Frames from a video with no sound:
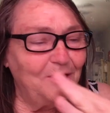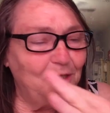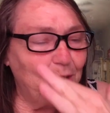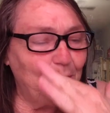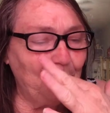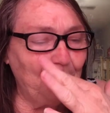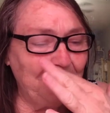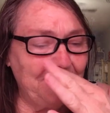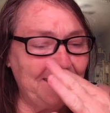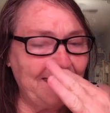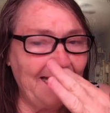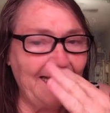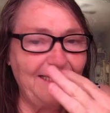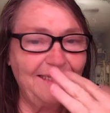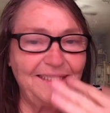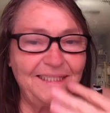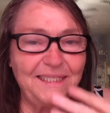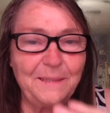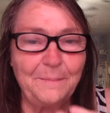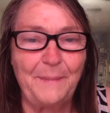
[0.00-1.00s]
she would
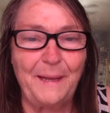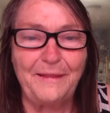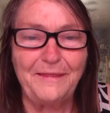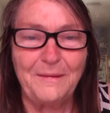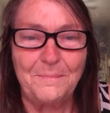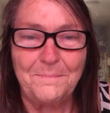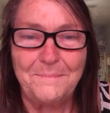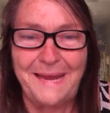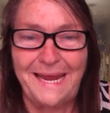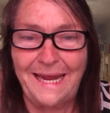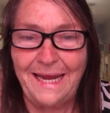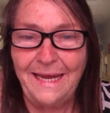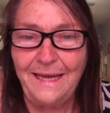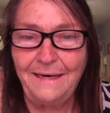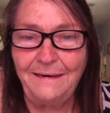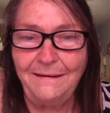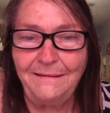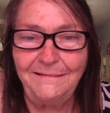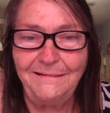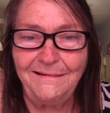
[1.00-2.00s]
tell us about the
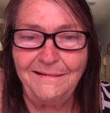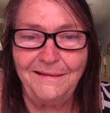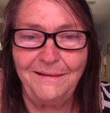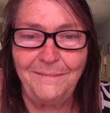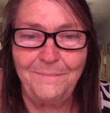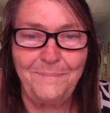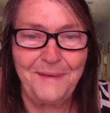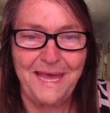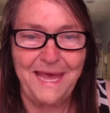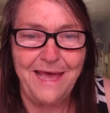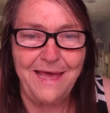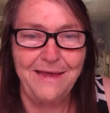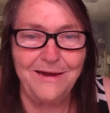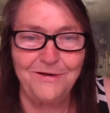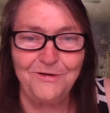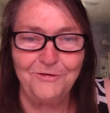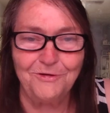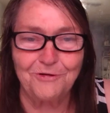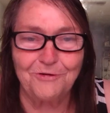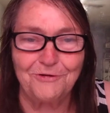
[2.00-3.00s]
man under the bed
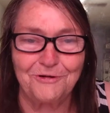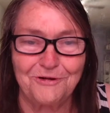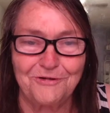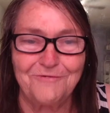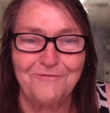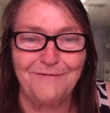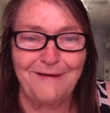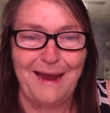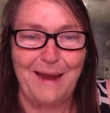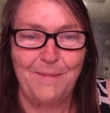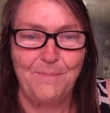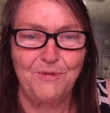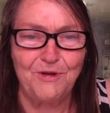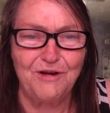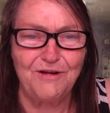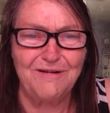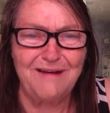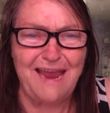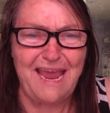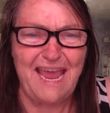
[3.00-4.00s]
who's going to grab
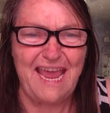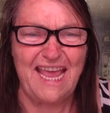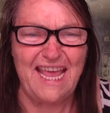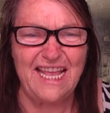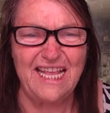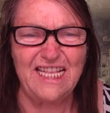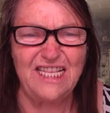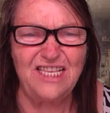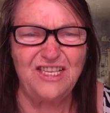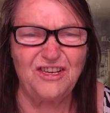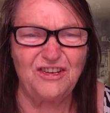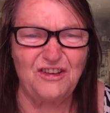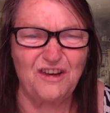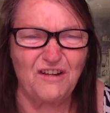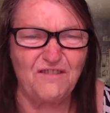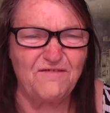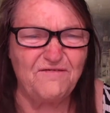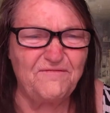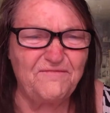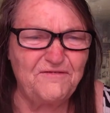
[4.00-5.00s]
your hands and
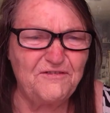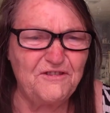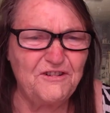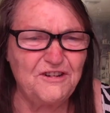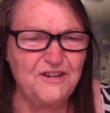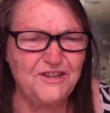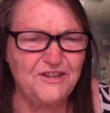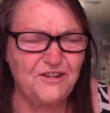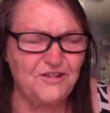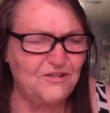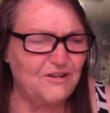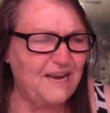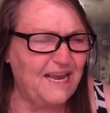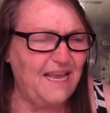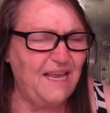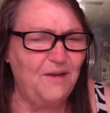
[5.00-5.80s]
your foot, or